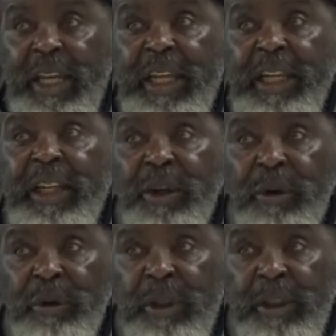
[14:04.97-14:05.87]
and in
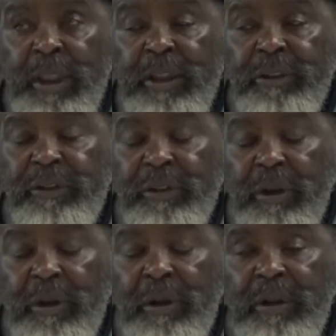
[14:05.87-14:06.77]
Oakland, is
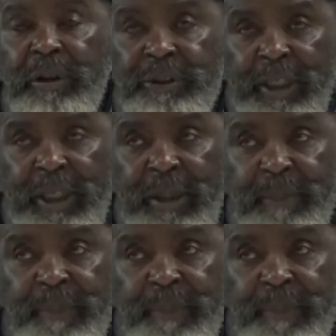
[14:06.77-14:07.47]
all the same.